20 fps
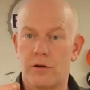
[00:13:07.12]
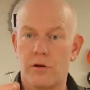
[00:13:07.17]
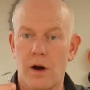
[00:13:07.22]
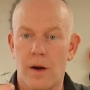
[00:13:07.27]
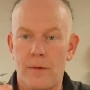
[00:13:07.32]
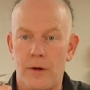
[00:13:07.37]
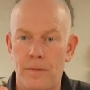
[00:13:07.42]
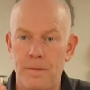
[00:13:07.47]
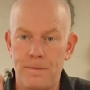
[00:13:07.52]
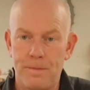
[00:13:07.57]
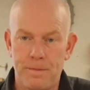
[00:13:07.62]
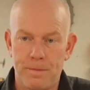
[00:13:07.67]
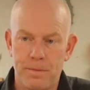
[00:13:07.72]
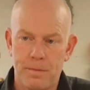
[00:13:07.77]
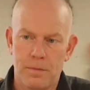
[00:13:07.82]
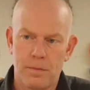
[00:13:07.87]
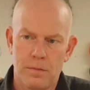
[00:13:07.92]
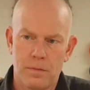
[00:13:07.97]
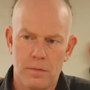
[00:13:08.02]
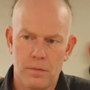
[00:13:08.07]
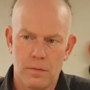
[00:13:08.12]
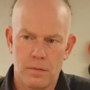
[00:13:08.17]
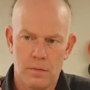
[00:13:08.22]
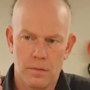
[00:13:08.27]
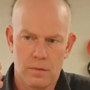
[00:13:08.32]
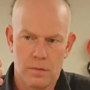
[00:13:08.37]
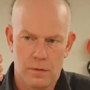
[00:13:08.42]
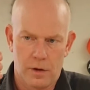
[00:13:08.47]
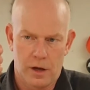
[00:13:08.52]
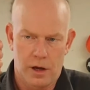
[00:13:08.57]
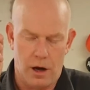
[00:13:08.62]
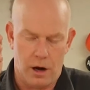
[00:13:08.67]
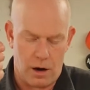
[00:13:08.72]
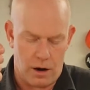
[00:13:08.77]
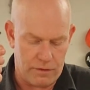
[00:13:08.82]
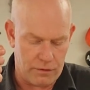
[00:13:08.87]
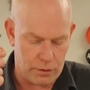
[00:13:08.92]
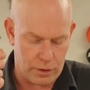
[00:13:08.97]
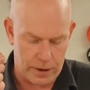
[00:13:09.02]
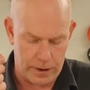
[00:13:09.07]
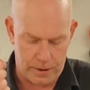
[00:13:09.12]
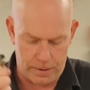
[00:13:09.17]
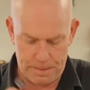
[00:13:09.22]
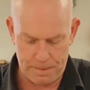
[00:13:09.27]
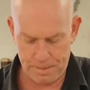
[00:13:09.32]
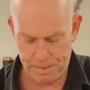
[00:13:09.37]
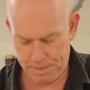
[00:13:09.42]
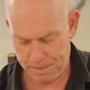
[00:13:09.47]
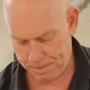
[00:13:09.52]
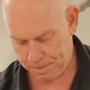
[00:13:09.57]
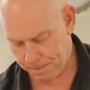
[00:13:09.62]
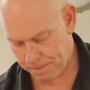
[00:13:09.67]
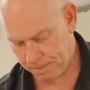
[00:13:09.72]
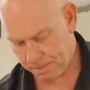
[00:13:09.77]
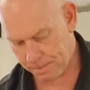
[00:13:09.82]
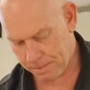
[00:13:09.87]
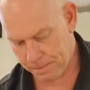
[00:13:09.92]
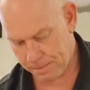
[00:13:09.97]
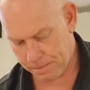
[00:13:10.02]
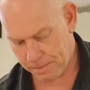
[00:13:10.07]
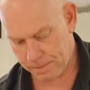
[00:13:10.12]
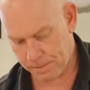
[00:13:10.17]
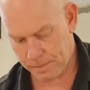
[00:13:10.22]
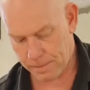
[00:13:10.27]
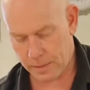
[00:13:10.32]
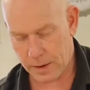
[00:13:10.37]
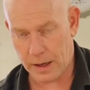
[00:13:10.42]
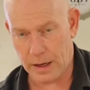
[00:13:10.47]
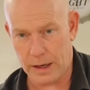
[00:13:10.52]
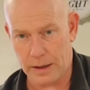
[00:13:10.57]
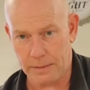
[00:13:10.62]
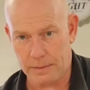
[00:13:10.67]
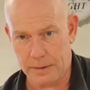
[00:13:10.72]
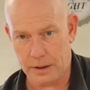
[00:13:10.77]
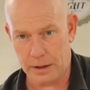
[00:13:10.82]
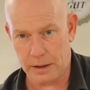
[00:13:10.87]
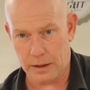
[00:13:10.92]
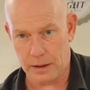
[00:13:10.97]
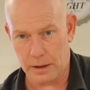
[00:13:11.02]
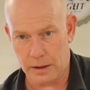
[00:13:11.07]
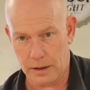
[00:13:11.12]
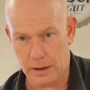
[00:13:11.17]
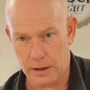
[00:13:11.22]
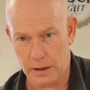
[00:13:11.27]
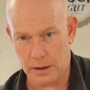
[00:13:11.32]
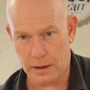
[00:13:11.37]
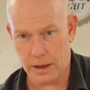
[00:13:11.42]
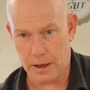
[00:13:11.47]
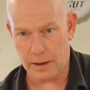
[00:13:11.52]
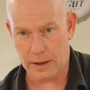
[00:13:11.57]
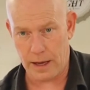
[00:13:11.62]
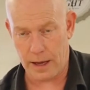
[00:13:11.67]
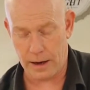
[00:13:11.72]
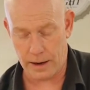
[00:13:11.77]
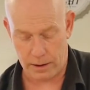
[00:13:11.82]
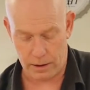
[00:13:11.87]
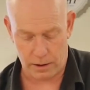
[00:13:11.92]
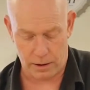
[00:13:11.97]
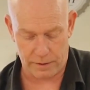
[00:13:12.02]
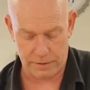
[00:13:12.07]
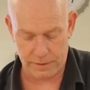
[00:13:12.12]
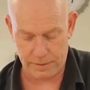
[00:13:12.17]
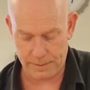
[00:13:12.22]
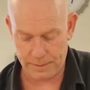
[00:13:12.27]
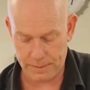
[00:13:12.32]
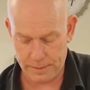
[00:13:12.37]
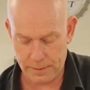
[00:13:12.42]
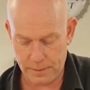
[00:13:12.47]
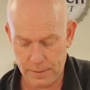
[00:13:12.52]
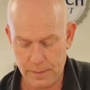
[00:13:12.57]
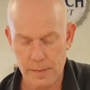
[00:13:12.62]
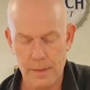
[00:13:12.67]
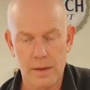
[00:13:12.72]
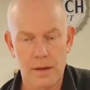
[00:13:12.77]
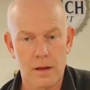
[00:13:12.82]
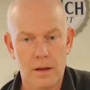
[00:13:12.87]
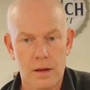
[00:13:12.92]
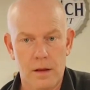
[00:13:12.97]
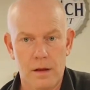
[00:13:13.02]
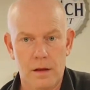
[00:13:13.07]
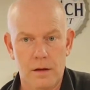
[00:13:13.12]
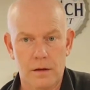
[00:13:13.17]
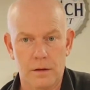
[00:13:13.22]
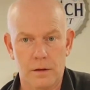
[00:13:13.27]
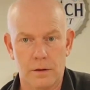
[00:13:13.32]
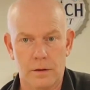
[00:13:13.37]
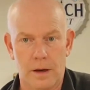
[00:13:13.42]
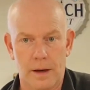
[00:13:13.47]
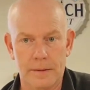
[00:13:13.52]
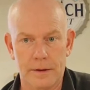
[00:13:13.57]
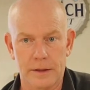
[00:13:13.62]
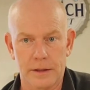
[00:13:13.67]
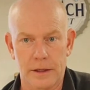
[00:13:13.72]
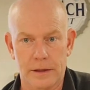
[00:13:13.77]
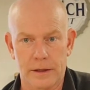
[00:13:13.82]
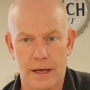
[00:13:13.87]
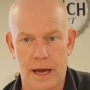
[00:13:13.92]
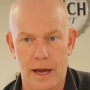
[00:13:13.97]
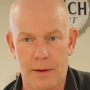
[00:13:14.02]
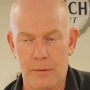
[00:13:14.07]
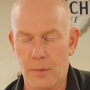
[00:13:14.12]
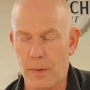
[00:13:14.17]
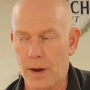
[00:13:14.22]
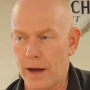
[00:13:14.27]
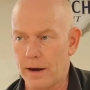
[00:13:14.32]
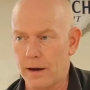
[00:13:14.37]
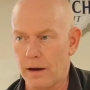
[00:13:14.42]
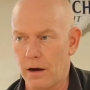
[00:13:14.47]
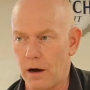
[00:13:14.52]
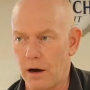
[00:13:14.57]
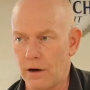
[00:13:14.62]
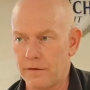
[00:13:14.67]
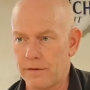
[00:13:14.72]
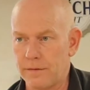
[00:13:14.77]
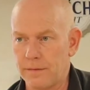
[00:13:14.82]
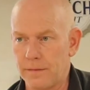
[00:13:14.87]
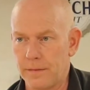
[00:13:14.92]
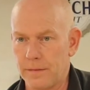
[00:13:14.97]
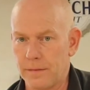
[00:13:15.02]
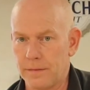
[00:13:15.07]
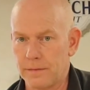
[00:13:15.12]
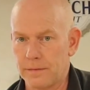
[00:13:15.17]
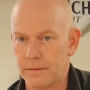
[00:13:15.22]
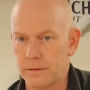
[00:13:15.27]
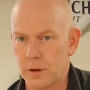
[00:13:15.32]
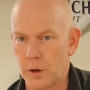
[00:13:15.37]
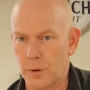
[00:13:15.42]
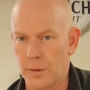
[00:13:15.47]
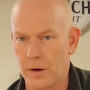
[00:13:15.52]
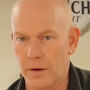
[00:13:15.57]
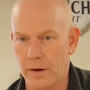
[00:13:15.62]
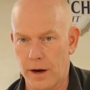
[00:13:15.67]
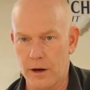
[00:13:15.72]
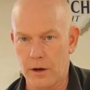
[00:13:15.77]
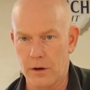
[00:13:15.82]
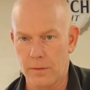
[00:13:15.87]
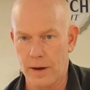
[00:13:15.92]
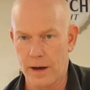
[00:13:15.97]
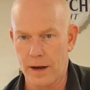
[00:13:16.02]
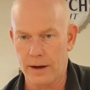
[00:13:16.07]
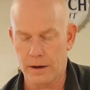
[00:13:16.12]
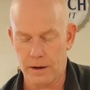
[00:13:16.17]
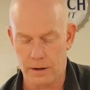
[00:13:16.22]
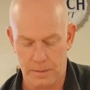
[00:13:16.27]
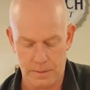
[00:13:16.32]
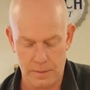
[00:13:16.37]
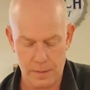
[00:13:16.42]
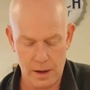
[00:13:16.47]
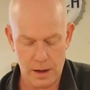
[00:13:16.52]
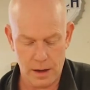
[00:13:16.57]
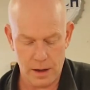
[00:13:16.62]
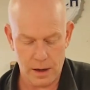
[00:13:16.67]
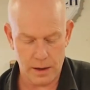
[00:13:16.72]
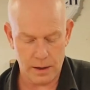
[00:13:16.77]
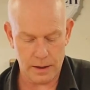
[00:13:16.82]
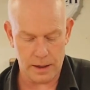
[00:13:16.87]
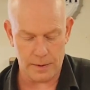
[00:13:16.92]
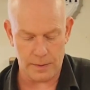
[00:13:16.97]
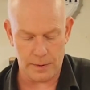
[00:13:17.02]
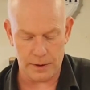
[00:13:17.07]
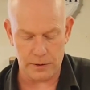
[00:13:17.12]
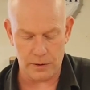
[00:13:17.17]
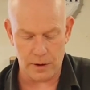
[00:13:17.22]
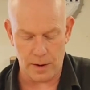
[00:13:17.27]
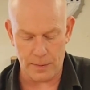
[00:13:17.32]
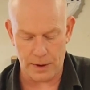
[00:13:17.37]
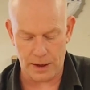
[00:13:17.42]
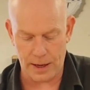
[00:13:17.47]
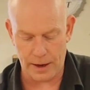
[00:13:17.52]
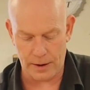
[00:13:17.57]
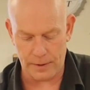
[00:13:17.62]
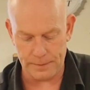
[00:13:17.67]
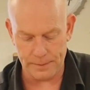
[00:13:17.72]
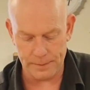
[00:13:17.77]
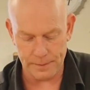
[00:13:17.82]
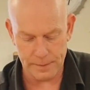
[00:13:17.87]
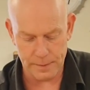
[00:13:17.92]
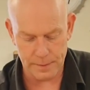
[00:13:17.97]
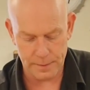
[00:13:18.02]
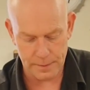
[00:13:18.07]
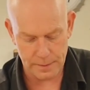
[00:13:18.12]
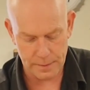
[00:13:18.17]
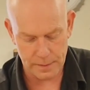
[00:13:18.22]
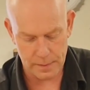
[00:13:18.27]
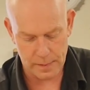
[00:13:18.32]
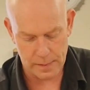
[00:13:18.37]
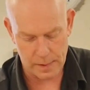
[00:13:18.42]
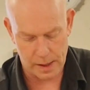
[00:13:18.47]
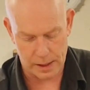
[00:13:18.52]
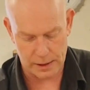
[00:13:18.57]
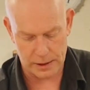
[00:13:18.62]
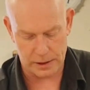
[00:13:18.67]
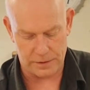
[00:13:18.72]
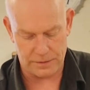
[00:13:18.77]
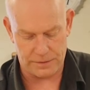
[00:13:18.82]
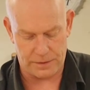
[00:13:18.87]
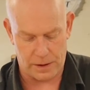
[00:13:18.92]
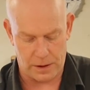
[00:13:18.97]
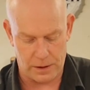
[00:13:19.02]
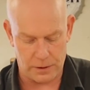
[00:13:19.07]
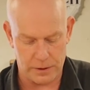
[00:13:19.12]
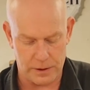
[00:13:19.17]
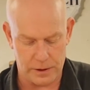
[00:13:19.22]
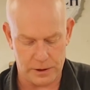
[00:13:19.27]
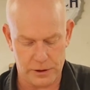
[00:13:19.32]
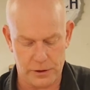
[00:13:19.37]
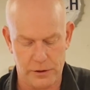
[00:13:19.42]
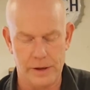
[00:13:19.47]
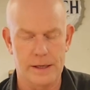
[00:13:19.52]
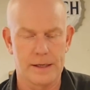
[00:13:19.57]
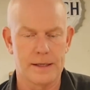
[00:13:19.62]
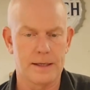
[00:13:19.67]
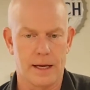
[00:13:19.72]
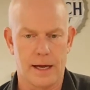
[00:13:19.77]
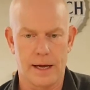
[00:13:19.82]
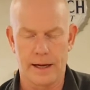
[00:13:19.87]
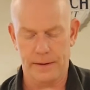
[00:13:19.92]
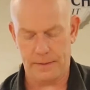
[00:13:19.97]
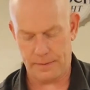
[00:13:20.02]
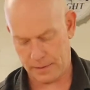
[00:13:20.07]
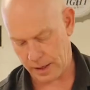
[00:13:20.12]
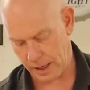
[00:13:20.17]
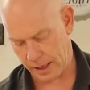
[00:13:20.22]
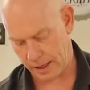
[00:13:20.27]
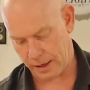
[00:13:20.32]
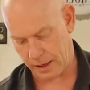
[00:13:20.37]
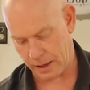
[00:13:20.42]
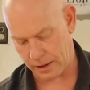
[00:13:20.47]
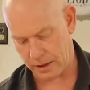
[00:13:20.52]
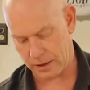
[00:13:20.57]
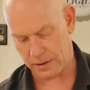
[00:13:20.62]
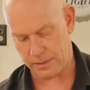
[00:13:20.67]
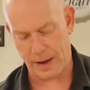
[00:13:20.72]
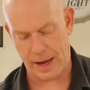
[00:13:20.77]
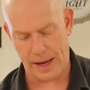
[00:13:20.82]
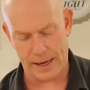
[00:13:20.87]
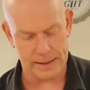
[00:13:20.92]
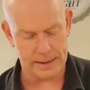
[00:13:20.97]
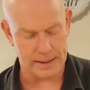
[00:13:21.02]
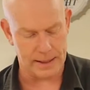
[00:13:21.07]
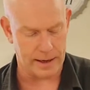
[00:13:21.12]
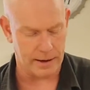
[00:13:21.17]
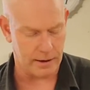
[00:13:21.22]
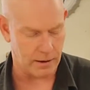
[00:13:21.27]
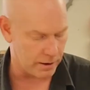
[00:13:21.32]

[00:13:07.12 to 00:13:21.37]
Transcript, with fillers: a Dremel, cut off wheel, and I'm gonna cut that end off. So I'm gonna shut the camera back off, turn my radio back up, get my Dremel out, and just follow this crease line and cut this back side